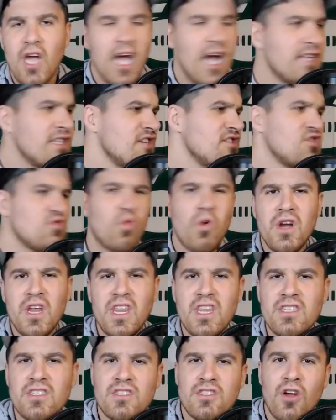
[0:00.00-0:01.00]
It's his 20
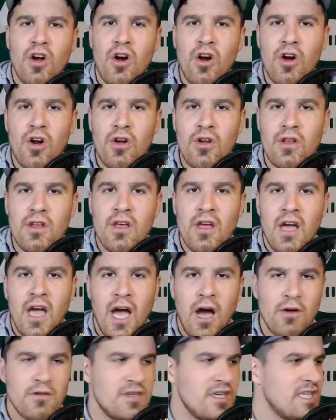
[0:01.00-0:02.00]
to start.
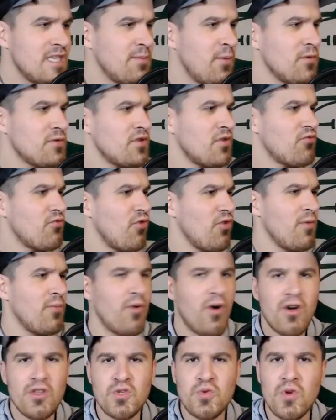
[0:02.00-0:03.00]
How is he supposed to throw the
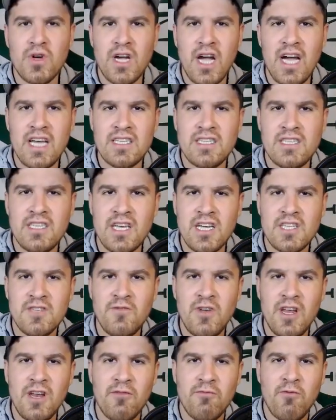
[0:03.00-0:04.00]
ball to a guy 6
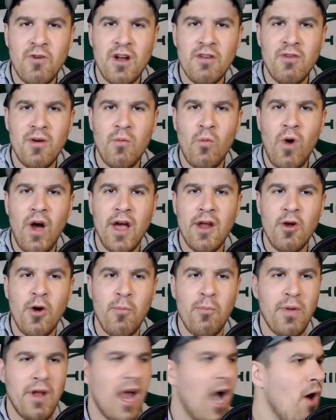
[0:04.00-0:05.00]
feet in front of him wide
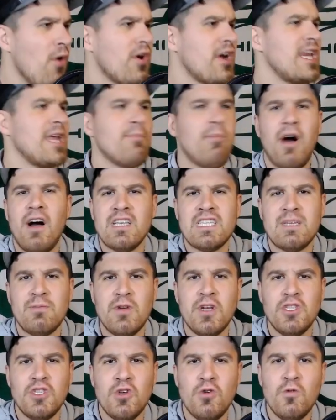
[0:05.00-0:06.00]
open? How could he possibly
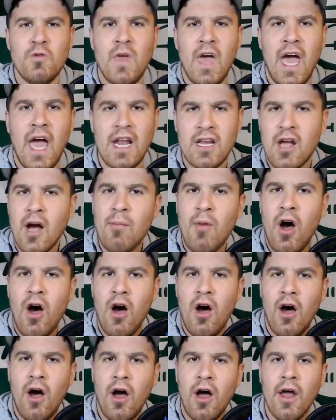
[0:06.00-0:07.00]
do that? Come
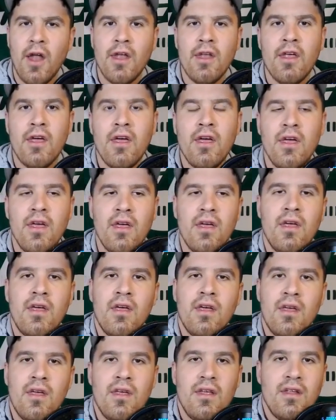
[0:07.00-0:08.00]
on.
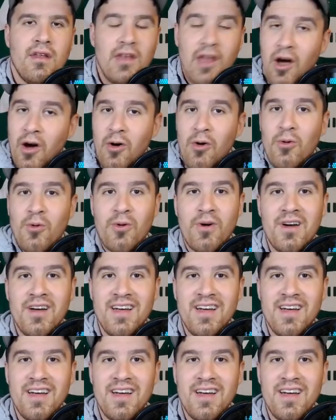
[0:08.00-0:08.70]
No.